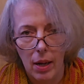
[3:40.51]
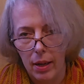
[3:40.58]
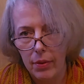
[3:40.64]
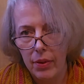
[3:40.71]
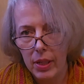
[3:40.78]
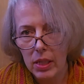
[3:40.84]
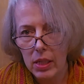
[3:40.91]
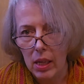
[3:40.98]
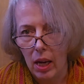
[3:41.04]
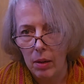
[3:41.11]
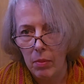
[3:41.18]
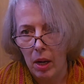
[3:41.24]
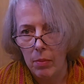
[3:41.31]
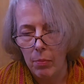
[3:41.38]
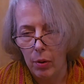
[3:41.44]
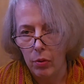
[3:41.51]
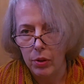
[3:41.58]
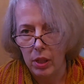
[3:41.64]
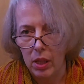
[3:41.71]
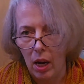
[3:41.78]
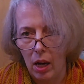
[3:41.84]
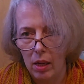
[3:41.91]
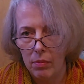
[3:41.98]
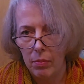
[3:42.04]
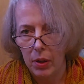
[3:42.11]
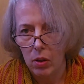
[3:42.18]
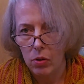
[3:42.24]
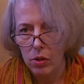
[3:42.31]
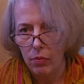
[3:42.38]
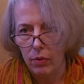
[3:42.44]
This time I bought the yarn
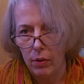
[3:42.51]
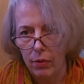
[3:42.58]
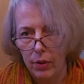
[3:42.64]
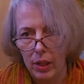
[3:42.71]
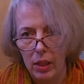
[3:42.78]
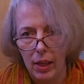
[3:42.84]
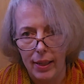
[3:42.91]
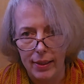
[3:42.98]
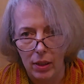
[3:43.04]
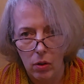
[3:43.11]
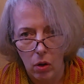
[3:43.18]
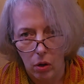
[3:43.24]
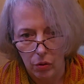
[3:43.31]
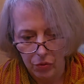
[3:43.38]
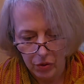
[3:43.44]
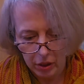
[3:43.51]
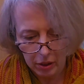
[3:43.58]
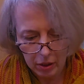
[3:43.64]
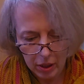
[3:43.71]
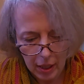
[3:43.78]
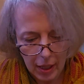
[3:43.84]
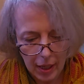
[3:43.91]
because of the feel and the content.